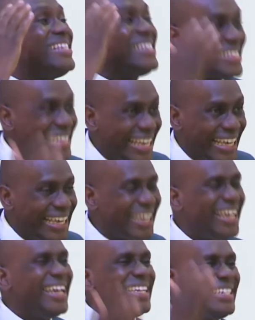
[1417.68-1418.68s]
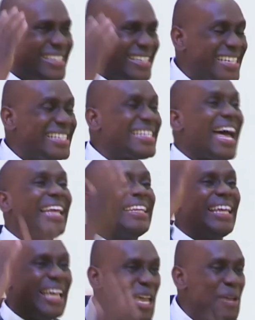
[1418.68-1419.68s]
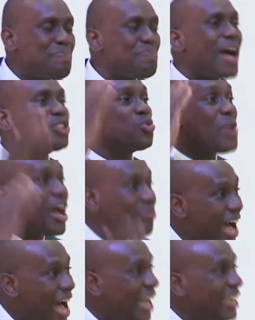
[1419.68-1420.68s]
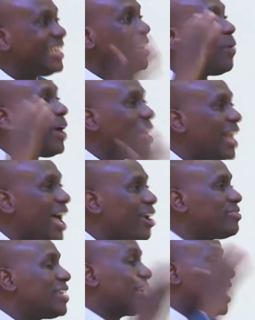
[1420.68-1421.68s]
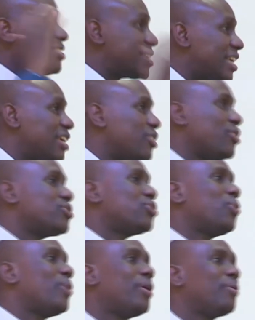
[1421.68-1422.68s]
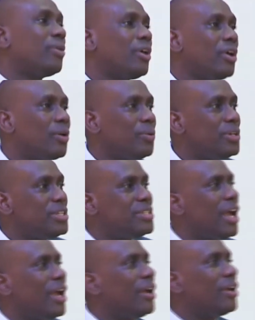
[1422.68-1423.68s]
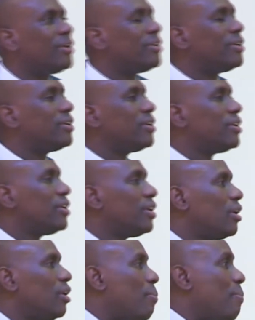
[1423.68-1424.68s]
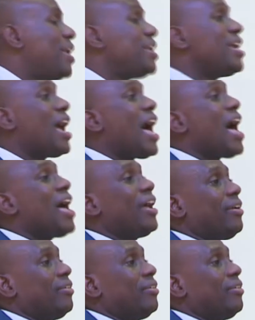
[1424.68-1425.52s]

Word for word: say, these are the impacts we have had in our life that has taken us to where we desire. Many are